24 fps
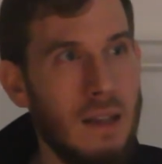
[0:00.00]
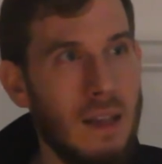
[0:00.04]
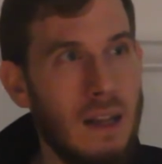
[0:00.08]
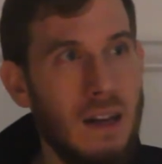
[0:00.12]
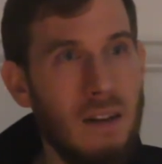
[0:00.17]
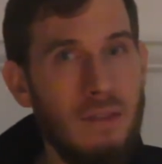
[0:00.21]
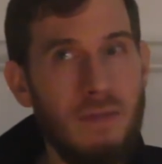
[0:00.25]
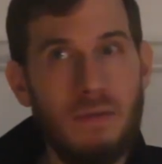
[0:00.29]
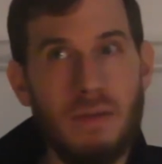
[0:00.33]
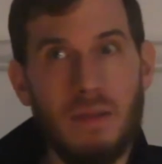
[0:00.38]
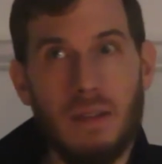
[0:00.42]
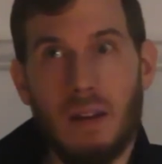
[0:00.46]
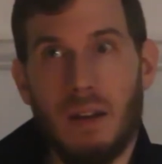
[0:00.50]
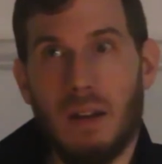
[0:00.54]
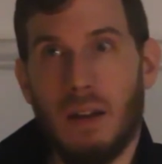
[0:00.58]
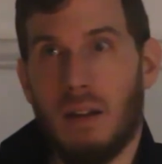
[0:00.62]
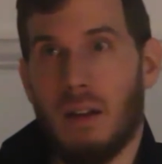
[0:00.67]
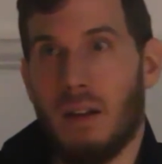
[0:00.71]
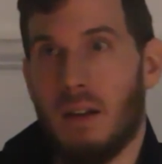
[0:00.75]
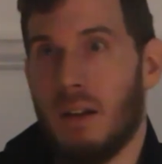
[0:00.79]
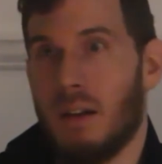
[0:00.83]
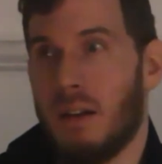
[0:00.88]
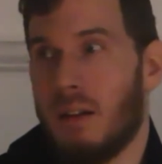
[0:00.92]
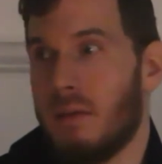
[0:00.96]
That if,
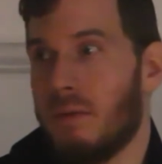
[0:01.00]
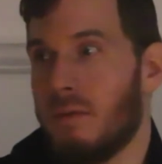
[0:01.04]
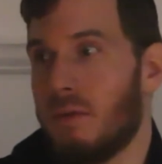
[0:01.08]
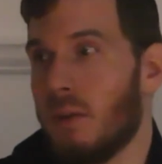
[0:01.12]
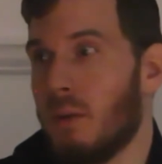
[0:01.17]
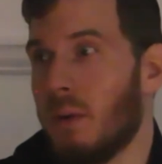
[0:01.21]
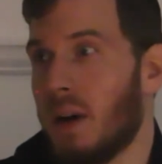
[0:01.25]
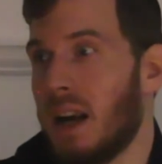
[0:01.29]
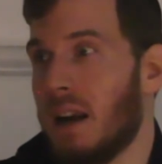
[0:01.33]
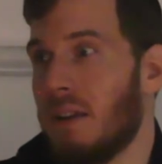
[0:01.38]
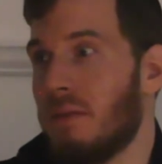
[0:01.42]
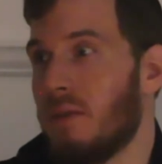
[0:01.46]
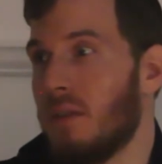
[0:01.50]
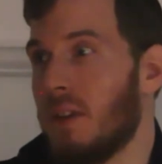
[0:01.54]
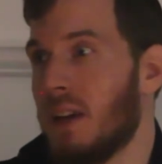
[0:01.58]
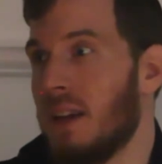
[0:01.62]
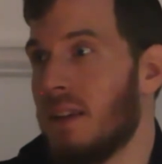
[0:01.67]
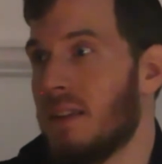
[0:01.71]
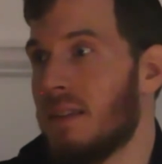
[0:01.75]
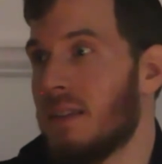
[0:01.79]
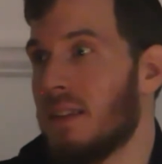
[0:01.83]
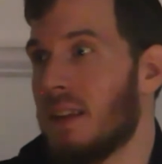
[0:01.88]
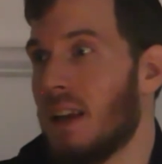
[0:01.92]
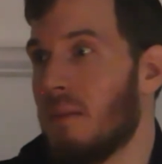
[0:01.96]
for whatever
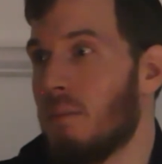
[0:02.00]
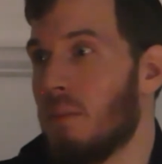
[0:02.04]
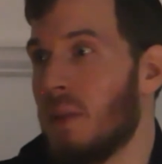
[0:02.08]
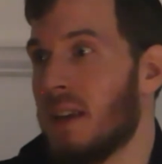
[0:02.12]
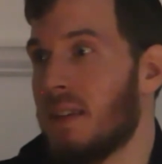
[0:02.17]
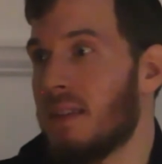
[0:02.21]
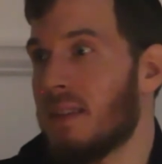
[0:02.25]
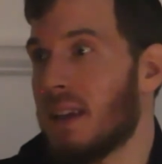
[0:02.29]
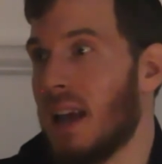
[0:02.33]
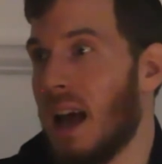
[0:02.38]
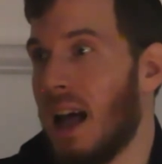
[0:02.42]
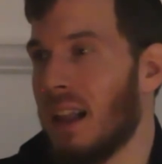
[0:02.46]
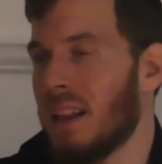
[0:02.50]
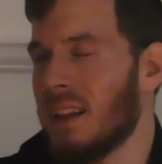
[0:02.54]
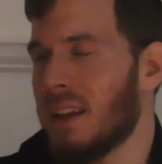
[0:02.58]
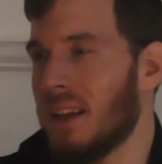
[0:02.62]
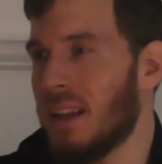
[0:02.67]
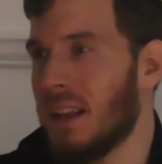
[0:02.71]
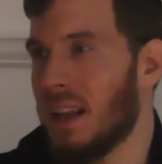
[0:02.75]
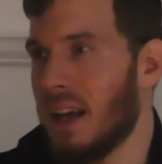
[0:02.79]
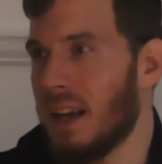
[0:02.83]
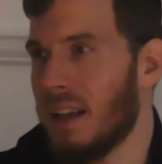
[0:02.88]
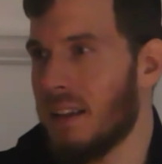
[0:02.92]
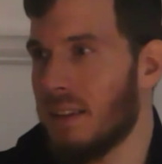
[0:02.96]
reason, they
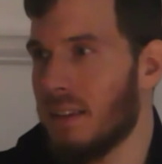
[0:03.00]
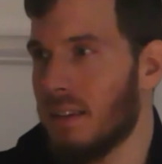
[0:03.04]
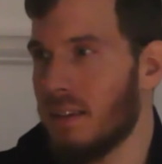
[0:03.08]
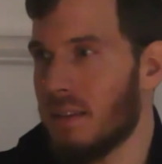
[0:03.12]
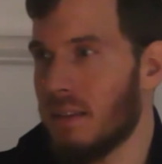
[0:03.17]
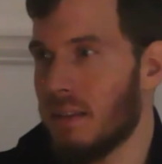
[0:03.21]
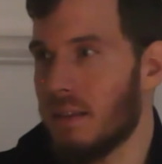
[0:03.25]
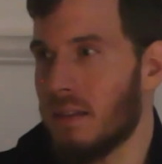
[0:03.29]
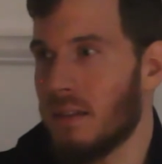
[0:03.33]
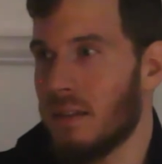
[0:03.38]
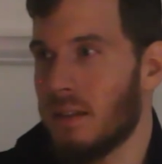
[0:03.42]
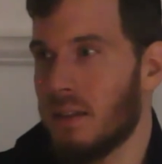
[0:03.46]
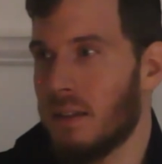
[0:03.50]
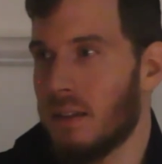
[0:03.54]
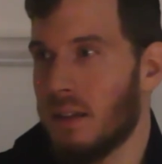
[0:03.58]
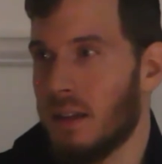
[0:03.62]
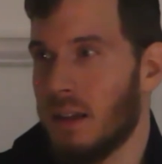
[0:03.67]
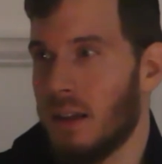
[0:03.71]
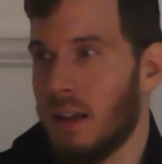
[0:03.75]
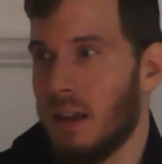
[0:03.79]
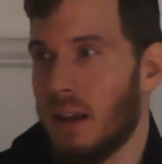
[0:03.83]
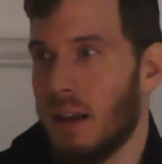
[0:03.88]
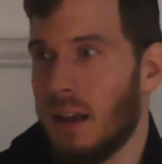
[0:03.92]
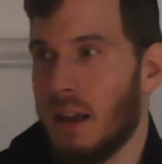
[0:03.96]
miscalculate,
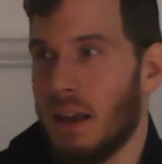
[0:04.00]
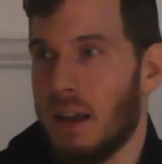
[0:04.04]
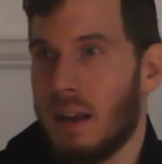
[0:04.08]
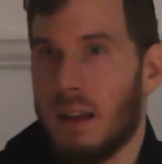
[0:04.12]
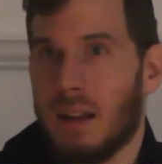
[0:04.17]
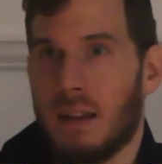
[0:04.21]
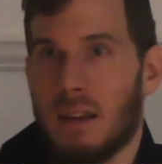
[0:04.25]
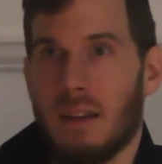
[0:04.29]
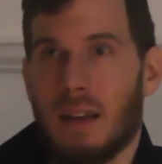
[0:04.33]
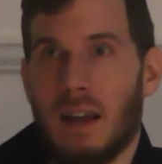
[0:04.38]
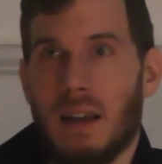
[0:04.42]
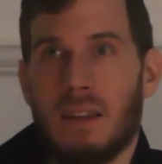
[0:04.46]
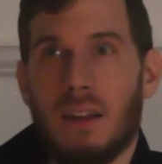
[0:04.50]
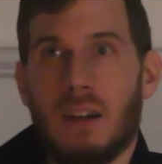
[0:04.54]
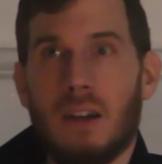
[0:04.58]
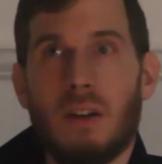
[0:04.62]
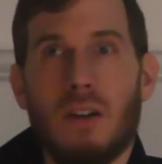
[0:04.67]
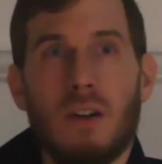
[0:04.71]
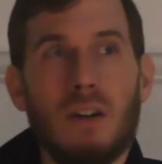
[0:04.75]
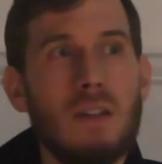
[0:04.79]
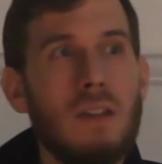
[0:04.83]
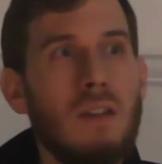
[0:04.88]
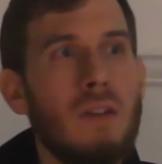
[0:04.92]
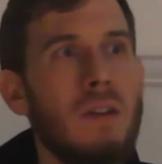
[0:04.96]
then
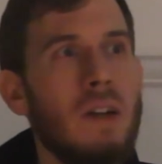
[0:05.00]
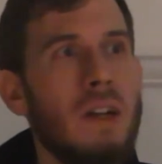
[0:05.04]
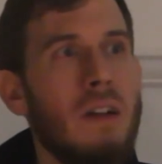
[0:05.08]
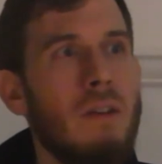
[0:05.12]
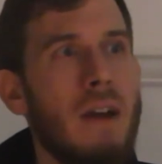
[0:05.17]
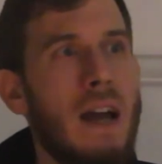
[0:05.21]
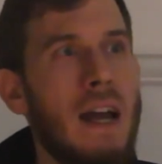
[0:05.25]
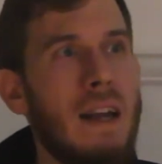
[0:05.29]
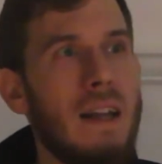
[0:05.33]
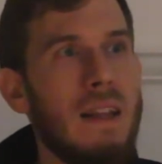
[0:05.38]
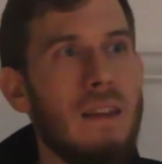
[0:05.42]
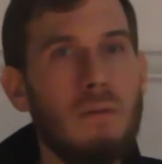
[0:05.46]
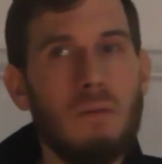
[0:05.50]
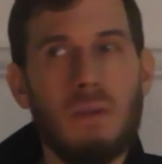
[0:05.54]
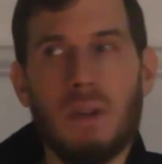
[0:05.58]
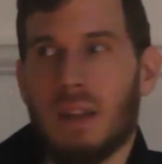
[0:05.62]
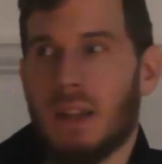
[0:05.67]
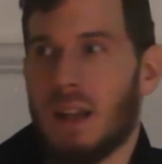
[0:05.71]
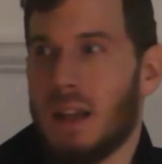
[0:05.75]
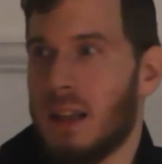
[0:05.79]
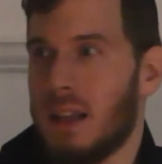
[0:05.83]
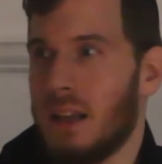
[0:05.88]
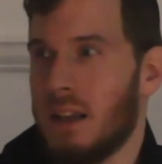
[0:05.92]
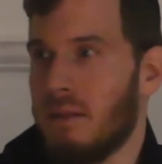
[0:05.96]
they're going to regret it
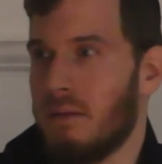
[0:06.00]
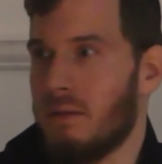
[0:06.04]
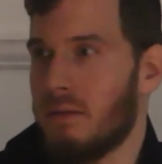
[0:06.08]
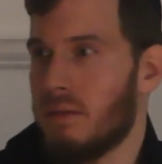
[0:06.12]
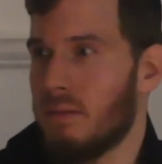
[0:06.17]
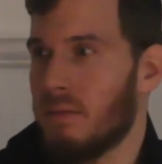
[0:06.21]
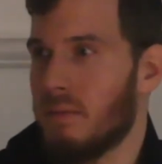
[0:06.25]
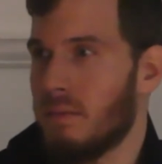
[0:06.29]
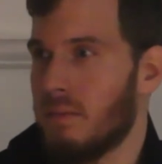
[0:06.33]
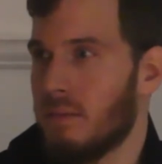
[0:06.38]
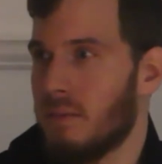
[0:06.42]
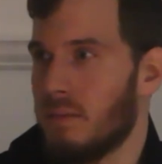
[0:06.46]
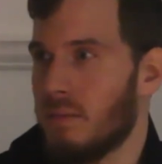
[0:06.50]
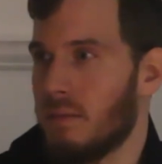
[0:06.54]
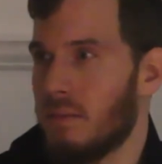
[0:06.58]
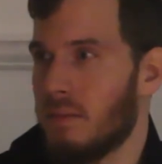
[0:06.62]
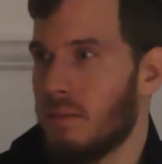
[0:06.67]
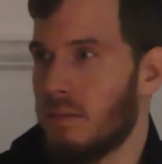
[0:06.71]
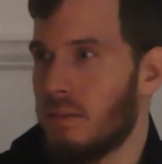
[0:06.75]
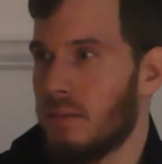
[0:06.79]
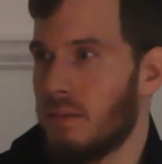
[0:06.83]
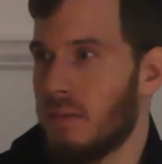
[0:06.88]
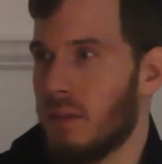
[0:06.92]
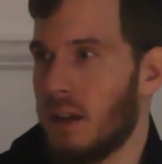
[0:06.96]
when they leave
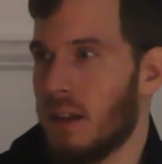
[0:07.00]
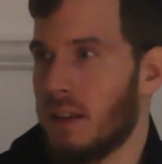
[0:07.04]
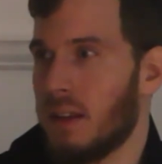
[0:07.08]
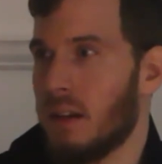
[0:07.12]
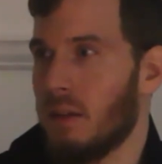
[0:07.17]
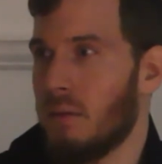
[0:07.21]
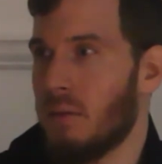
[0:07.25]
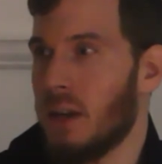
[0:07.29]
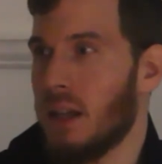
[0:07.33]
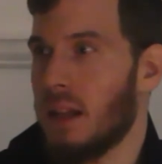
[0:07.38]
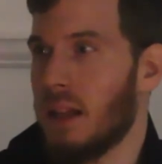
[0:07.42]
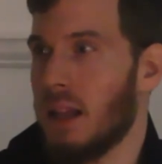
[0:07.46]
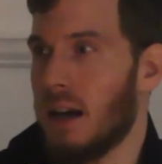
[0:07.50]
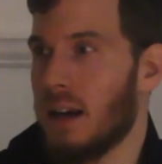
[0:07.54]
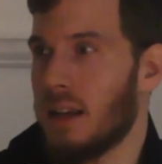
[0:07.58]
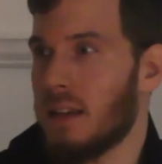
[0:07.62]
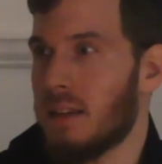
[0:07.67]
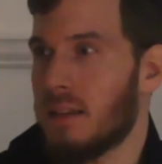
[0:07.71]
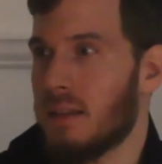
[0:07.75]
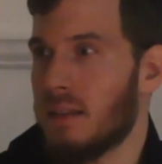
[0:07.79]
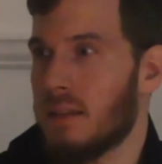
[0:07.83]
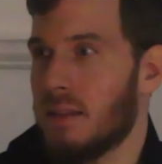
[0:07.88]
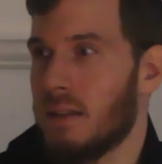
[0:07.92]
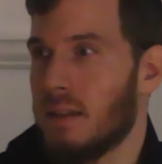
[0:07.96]
and they
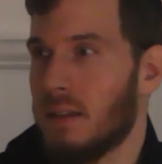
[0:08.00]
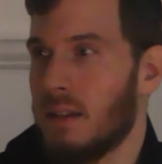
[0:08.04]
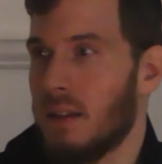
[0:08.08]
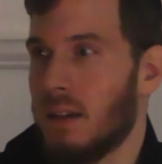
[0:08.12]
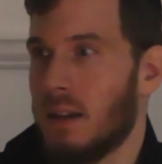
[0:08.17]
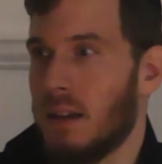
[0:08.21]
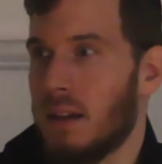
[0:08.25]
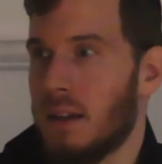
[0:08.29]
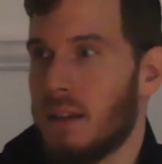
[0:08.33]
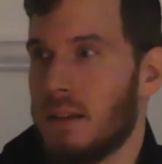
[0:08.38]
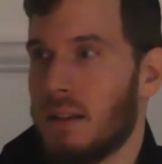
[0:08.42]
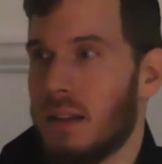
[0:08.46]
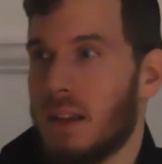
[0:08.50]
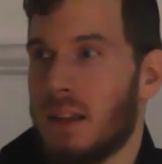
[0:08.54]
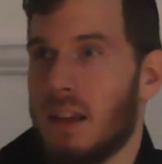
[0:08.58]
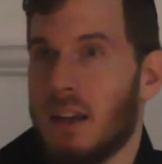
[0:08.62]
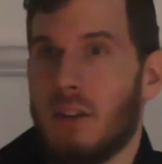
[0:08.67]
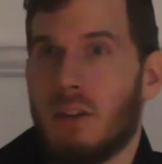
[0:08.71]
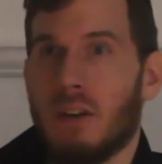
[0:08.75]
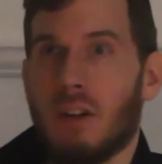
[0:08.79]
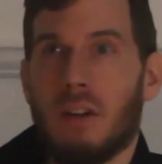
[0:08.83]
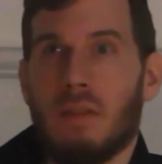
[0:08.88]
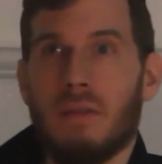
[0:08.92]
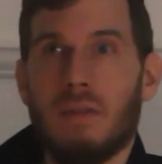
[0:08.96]
realize that
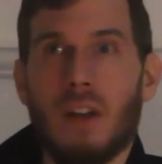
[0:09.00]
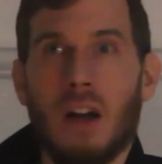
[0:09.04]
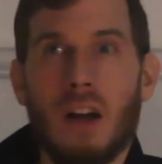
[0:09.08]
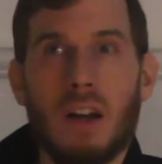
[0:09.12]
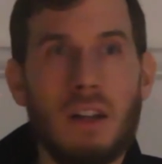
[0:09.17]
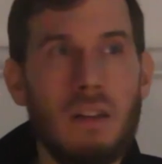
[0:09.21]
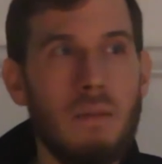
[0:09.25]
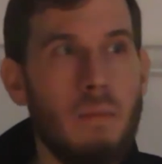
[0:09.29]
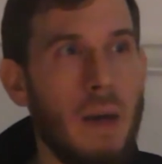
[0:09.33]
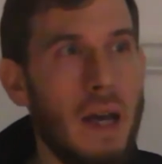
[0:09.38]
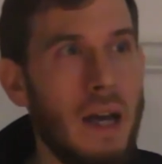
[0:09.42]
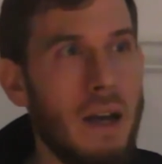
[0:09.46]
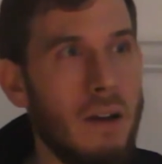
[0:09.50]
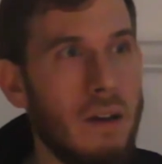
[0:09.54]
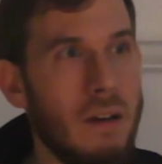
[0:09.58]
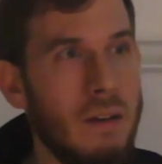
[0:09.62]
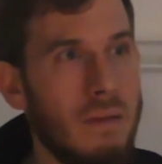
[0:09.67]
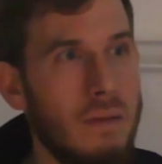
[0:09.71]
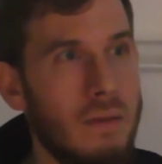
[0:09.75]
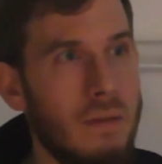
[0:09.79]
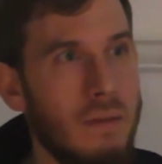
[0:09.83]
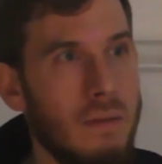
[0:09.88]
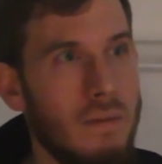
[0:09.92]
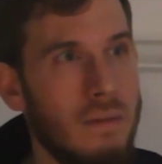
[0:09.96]
they could have done it better.